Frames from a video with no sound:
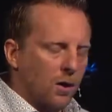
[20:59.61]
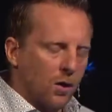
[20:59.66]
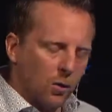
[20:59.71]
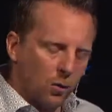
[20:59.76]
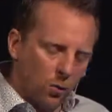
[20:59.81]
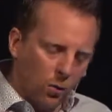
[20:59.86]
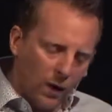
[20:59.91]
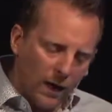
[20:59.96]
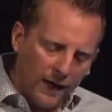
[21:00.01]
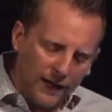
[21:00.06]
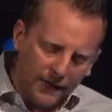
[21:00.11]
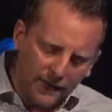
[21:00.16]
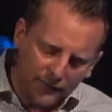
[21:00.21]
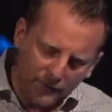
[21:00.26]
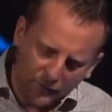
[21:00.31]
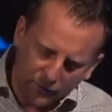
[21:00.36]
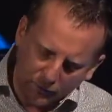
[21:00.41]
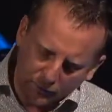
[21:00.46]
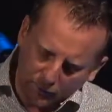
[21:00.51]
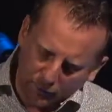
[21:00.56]
Why did
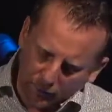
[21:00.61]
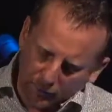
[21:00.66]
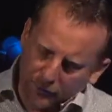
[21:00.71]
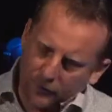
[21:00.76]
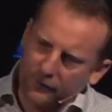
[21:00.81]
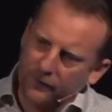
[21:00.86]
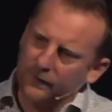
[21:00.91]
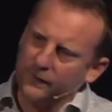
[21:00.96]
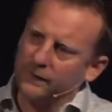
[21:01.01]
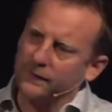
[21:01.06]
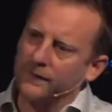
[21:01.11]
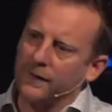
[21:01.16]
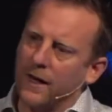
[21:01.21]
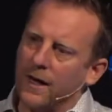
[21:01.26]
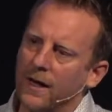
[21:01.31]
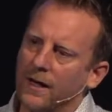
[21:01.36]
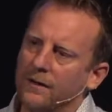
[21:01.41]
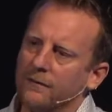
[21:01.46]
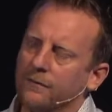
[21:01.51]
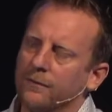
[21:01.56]
this person
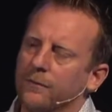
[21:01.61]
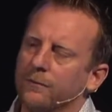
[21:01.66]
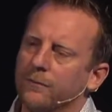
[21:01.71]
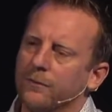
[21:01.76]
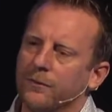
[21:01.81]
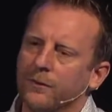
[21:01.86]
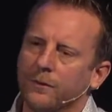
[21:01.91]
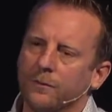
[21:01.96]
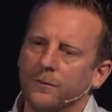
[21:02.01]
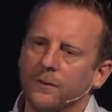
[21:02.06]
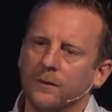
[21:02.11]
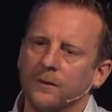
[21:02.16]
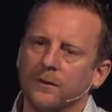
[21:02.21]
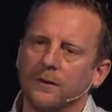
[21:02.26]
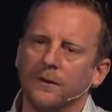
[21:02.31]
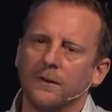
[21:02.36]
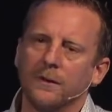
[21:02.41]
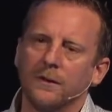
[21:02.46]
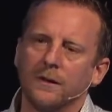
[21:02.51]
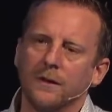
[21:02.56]
die from
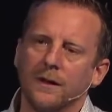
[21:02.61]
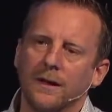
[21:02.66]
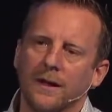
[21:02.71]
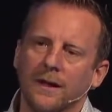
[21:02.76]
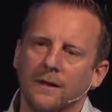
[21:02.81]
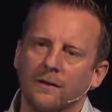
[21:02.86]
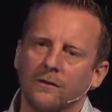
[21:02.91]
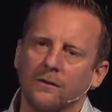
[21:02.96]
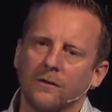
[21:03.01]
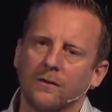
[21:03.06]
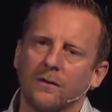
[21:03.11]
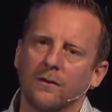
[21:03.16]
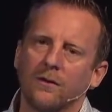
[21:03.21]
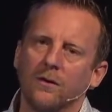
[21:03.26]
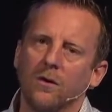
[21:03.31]
terminal cancer?